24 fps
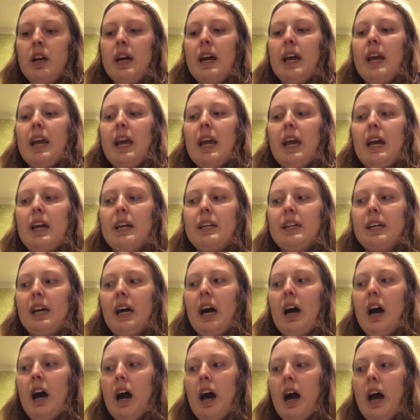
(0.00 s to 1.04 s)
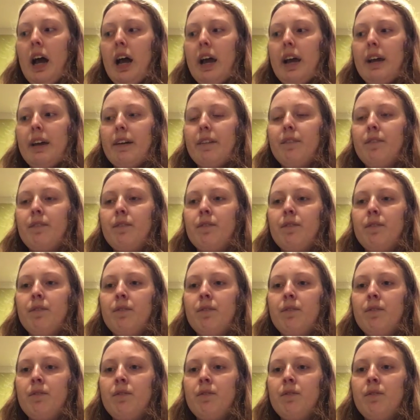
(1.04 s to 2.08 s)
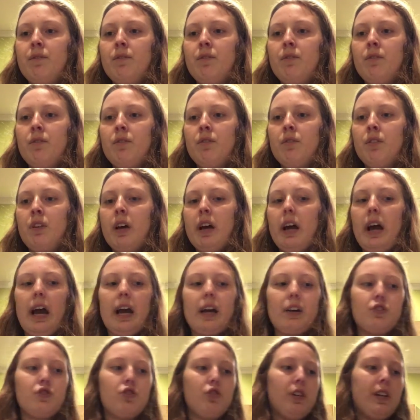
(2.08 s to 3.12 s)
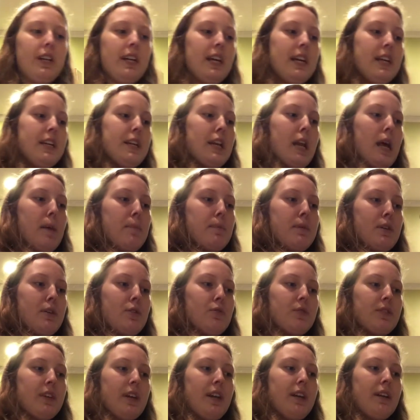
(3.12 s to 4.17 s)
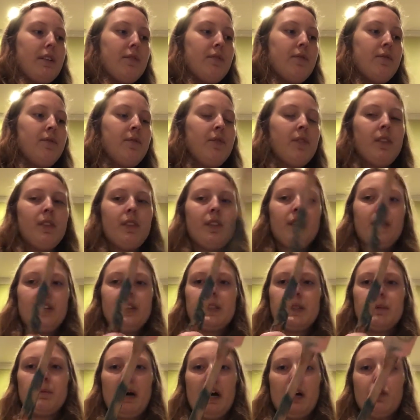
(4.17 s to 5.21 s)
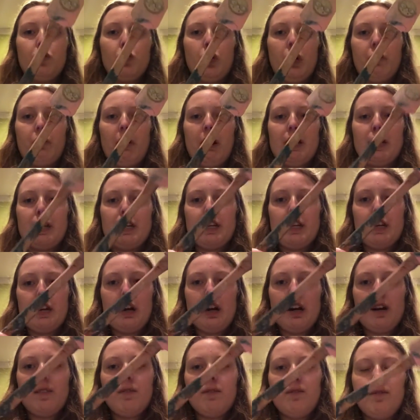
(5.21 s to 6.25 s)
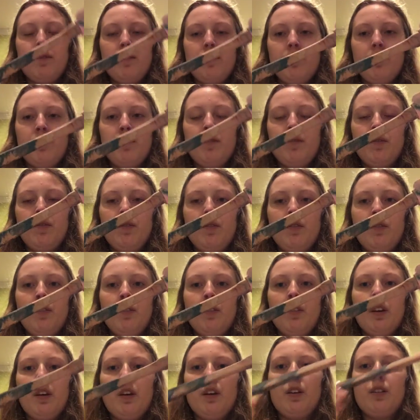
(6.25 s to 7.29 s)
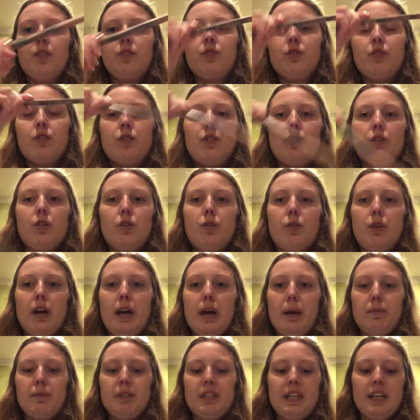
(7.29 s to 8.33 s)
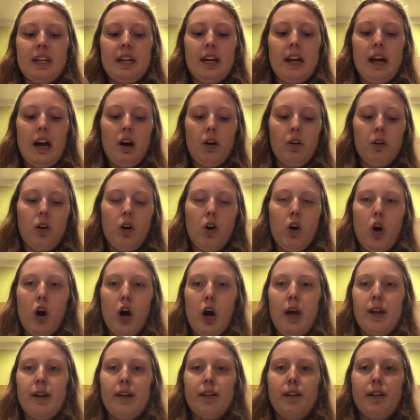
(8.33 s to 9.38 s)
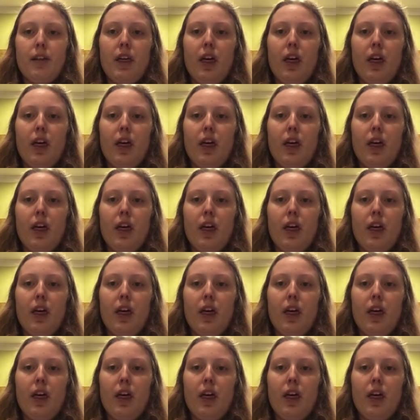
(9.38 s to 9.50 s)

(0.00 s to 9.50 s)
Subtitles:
and I actually ended up using this spatula right here to empty it out on